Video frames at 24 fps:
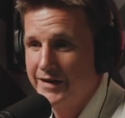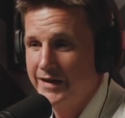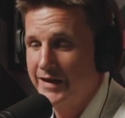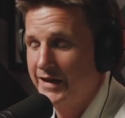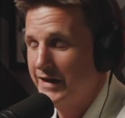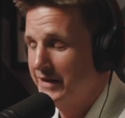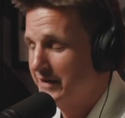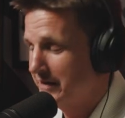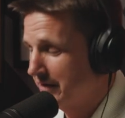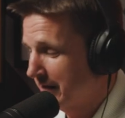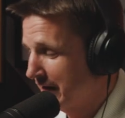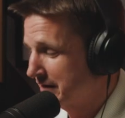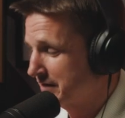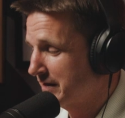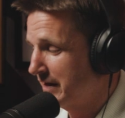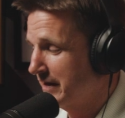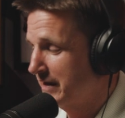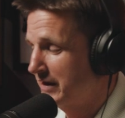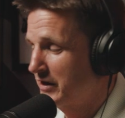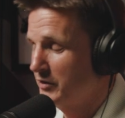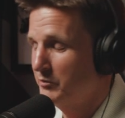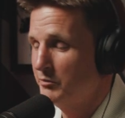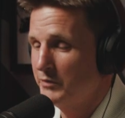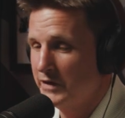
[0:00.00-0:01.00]
unless I
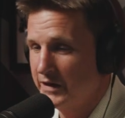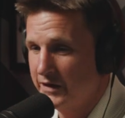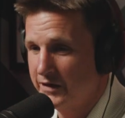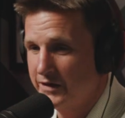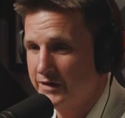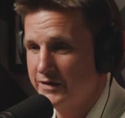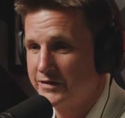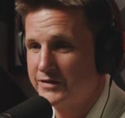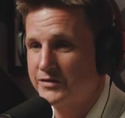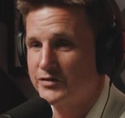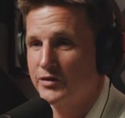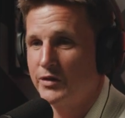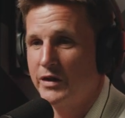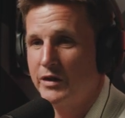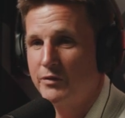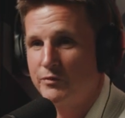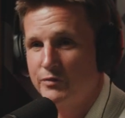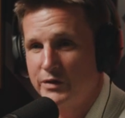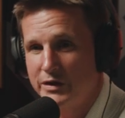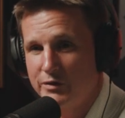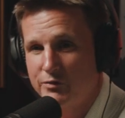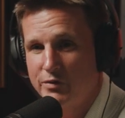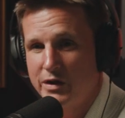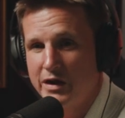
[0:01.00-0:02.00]
committed. So I
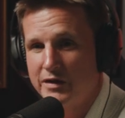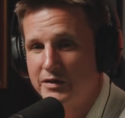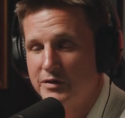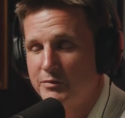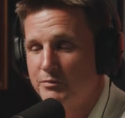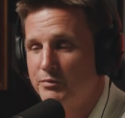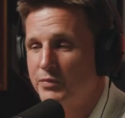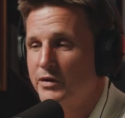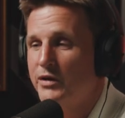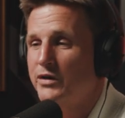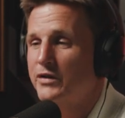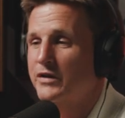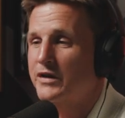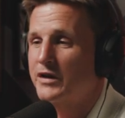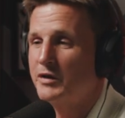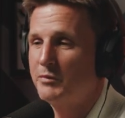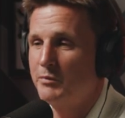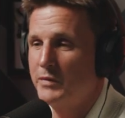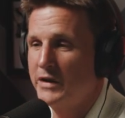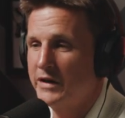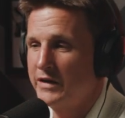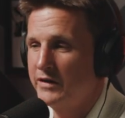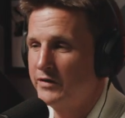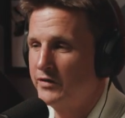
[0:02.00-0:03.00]
reread the book,
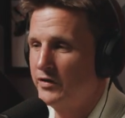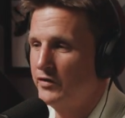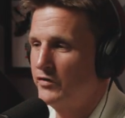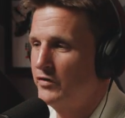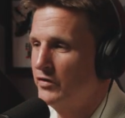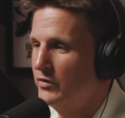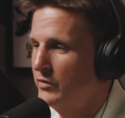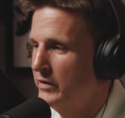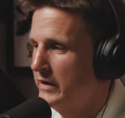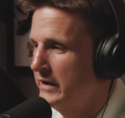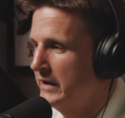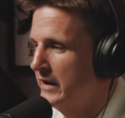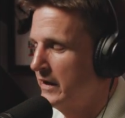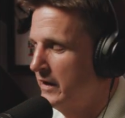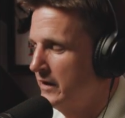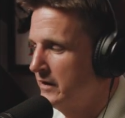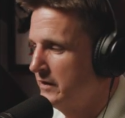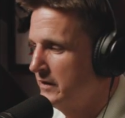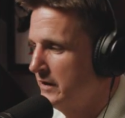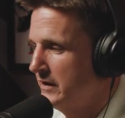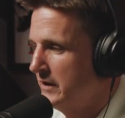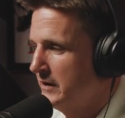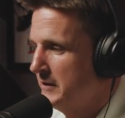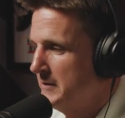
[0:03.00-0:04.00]
committed to doing it.
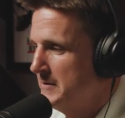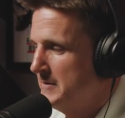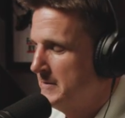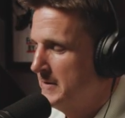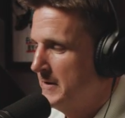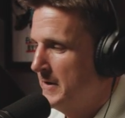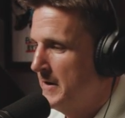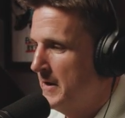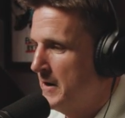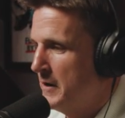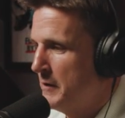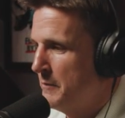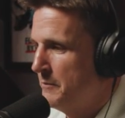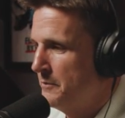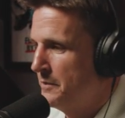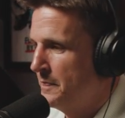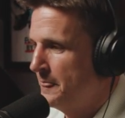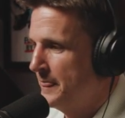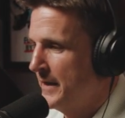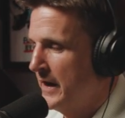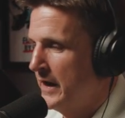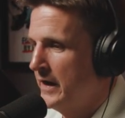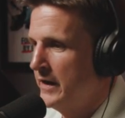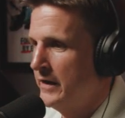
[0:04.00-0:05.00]

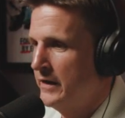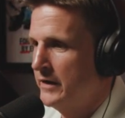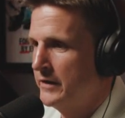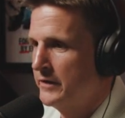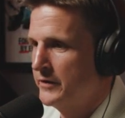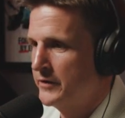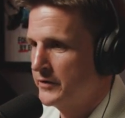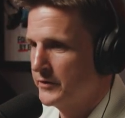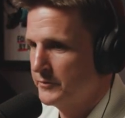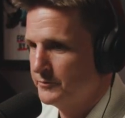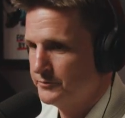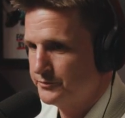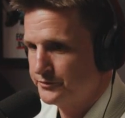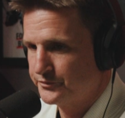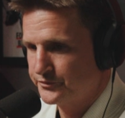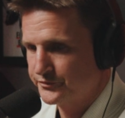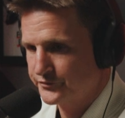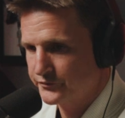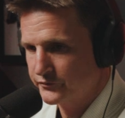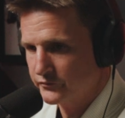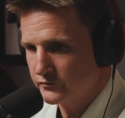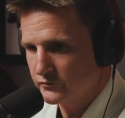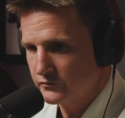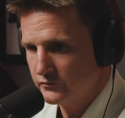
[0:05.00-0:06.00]
And
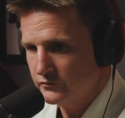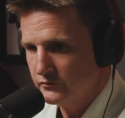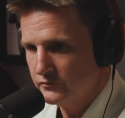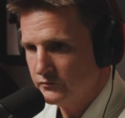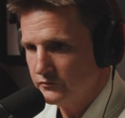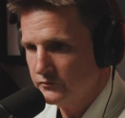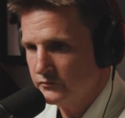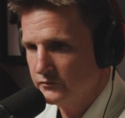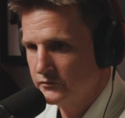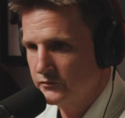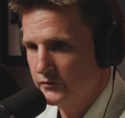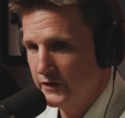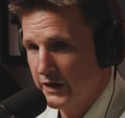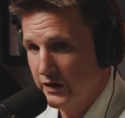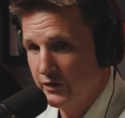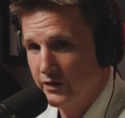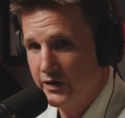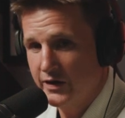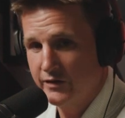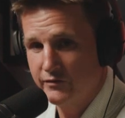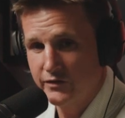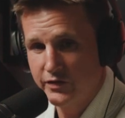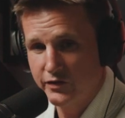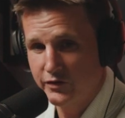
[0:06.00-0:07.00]
now
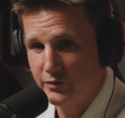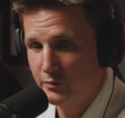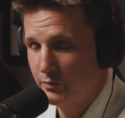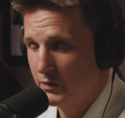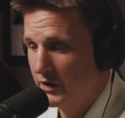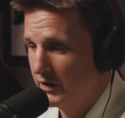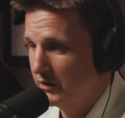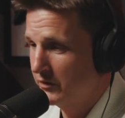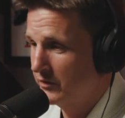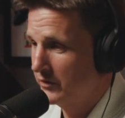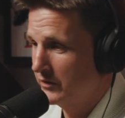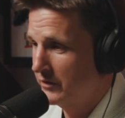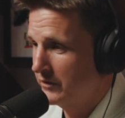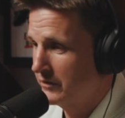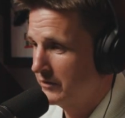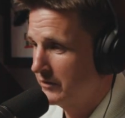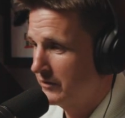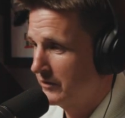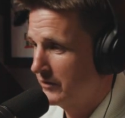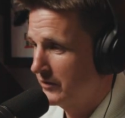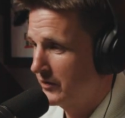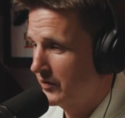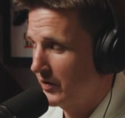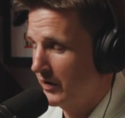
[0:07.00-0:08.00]
I have this amazing
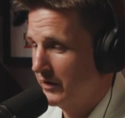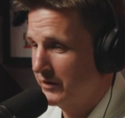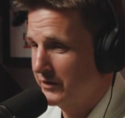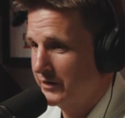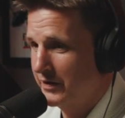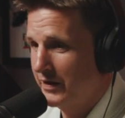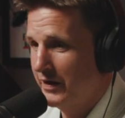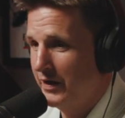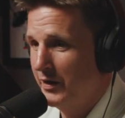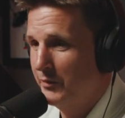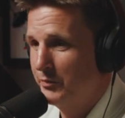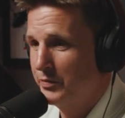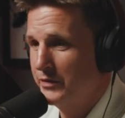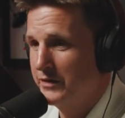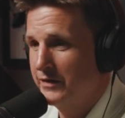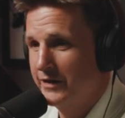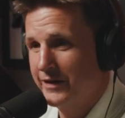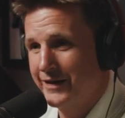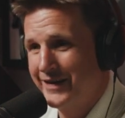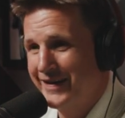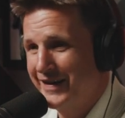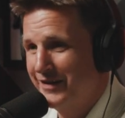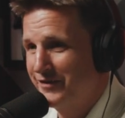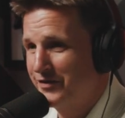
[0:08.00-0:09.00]
signed copy
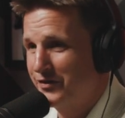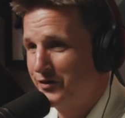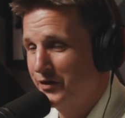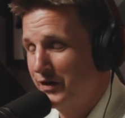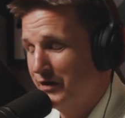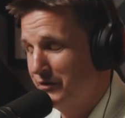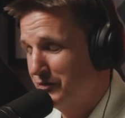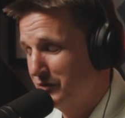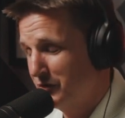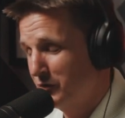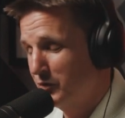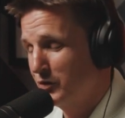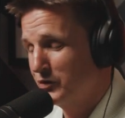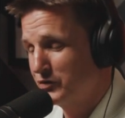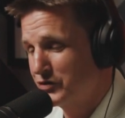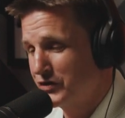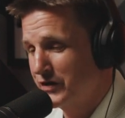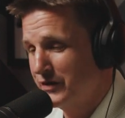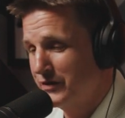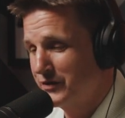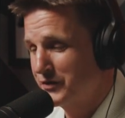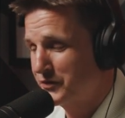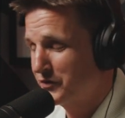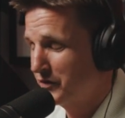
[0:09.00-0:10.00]
that I have forever and will
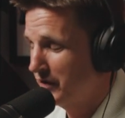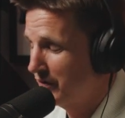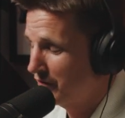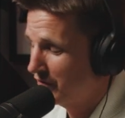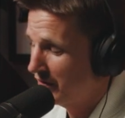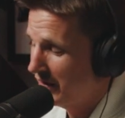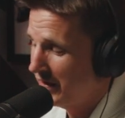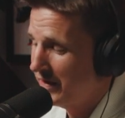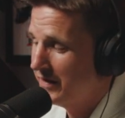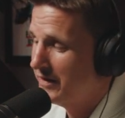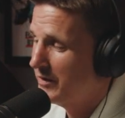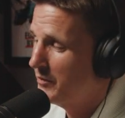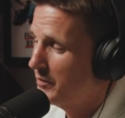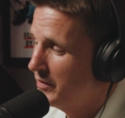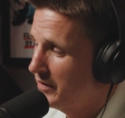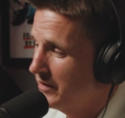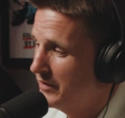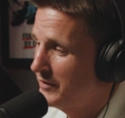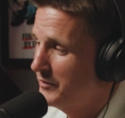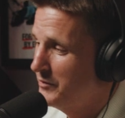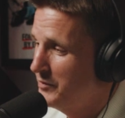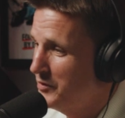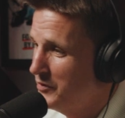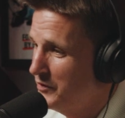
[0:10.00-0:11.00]
cherish forever. And I've been
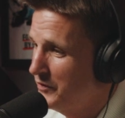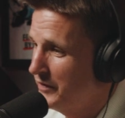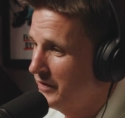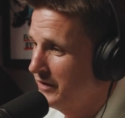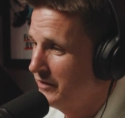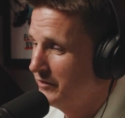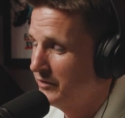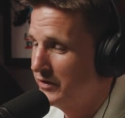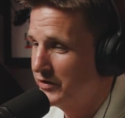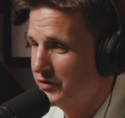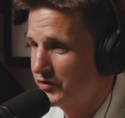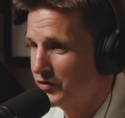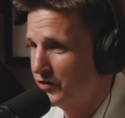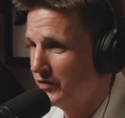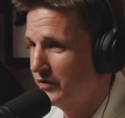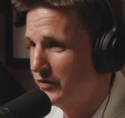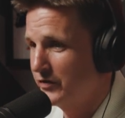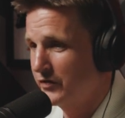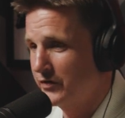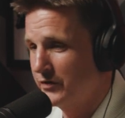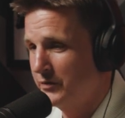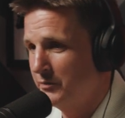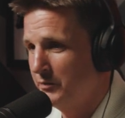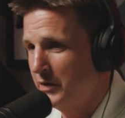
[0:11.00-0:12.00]
in the movie, which
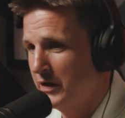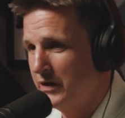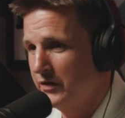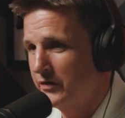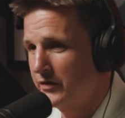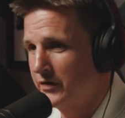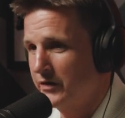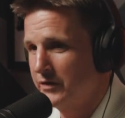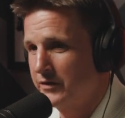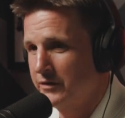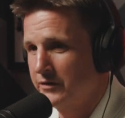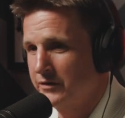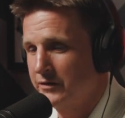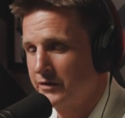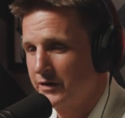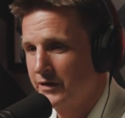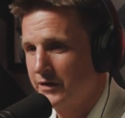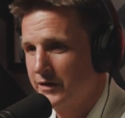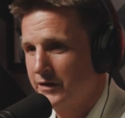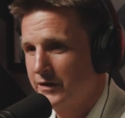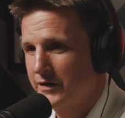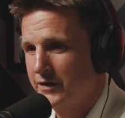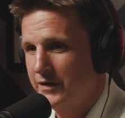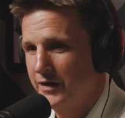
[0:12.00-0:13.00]
is an amazing
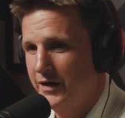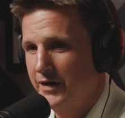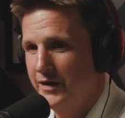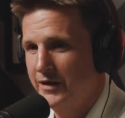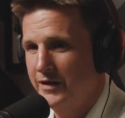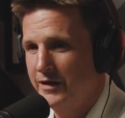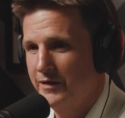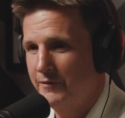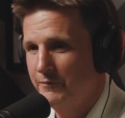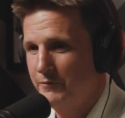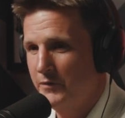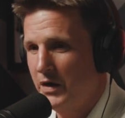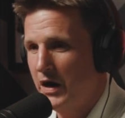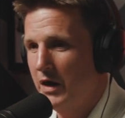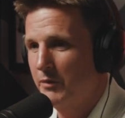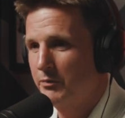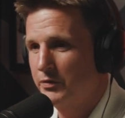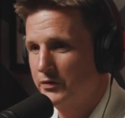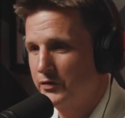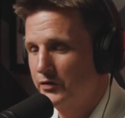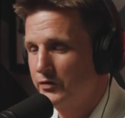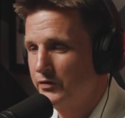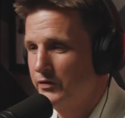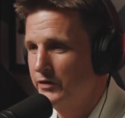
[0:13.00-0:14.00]

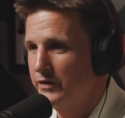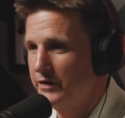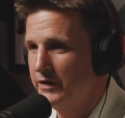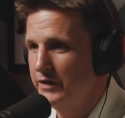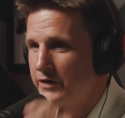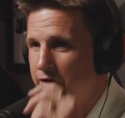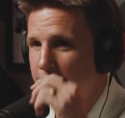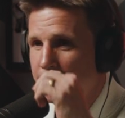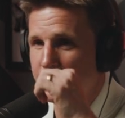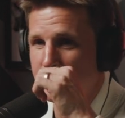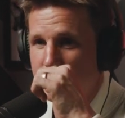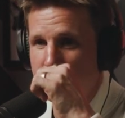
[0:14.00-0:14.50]
opportunity